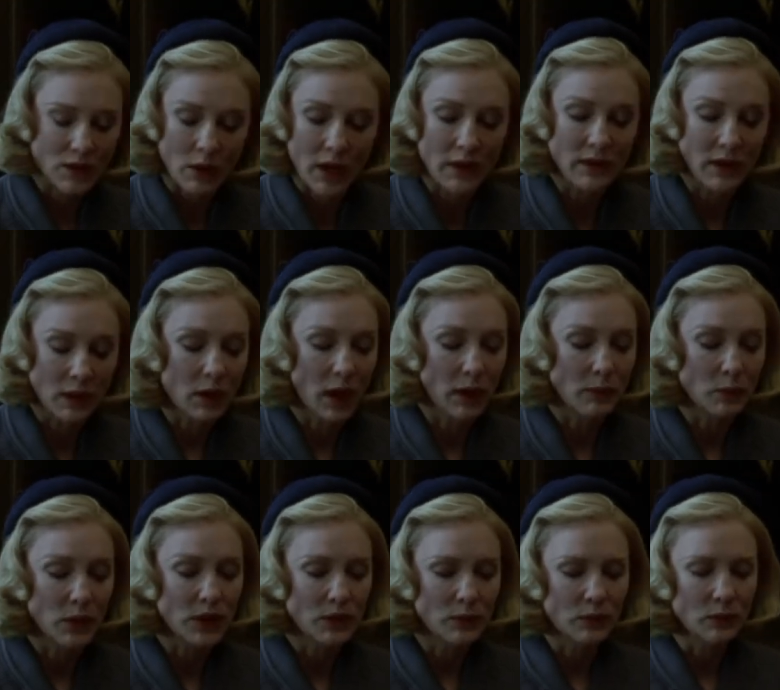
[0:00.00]
So I think
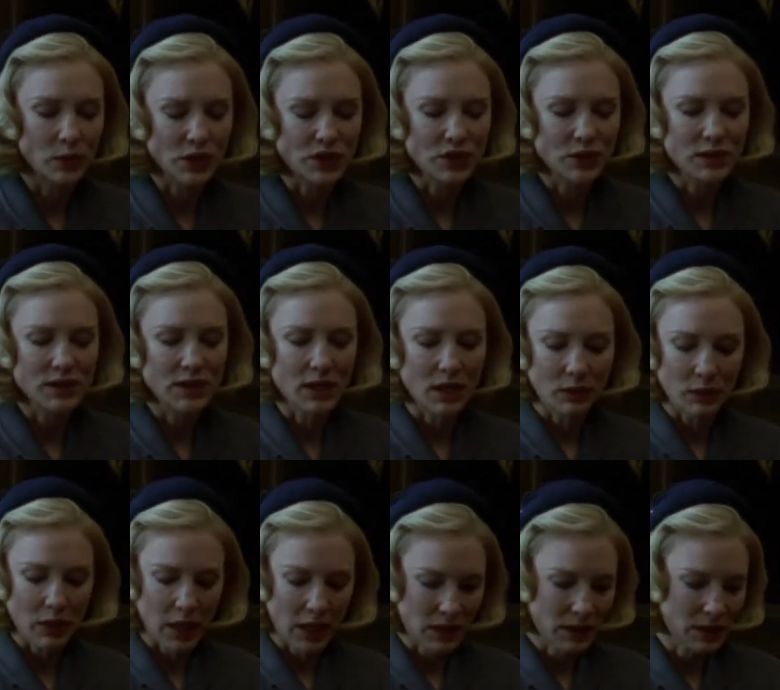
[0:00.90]
um, we, we should set
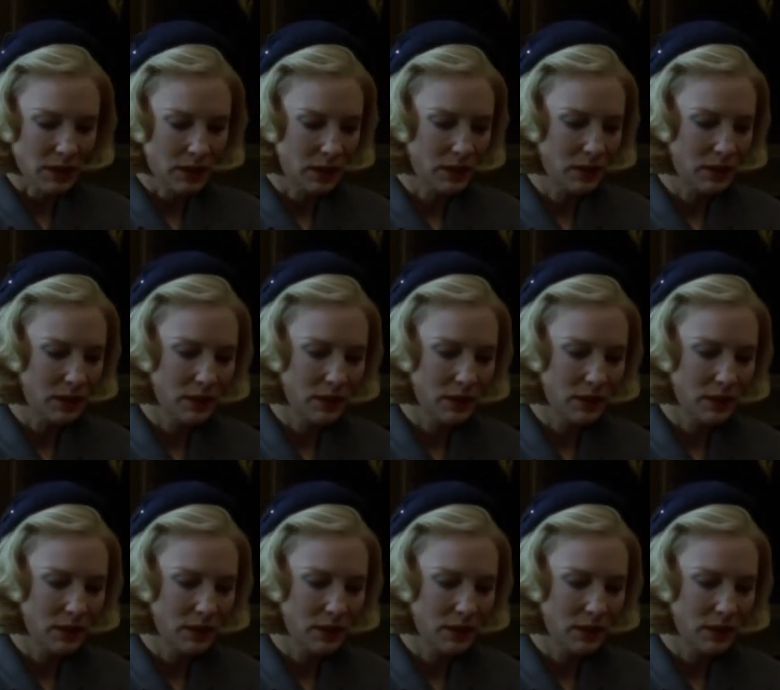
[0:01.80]
it right.